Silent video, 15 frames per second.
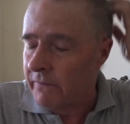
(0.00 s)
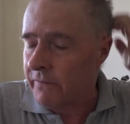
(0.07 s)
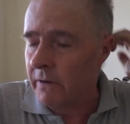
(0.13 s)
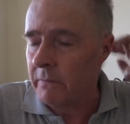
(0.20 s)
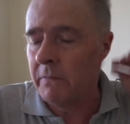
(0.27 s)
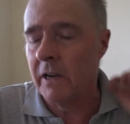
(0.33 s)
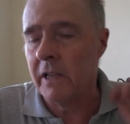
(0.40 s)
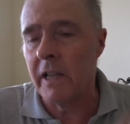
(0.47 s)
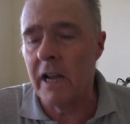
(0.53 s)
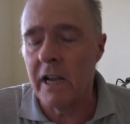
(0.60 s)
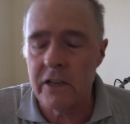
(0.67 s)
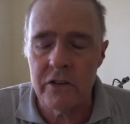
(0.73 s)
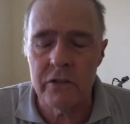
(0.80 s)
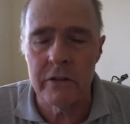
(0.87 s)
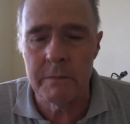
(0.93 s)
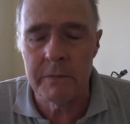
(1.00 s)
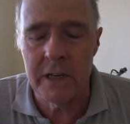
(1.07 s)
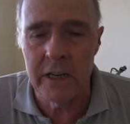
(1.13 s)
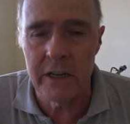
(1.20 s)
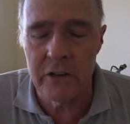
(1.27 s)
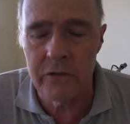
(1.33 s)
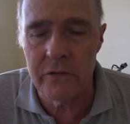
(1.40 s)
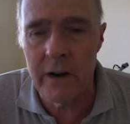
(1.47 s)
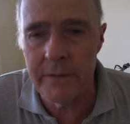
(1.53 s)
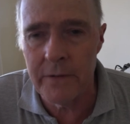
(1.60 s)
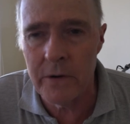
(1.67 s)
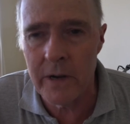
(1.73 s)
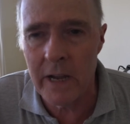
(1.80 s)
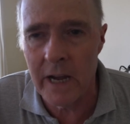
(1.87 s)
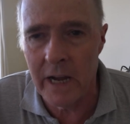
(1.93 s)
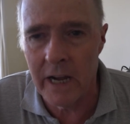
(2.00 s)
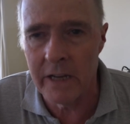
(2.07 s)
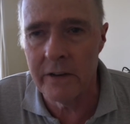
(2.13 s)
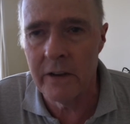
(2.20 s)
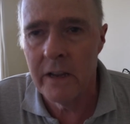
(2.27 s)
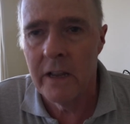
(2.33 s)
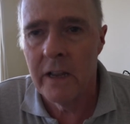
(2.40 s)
from my last trip, get a travel card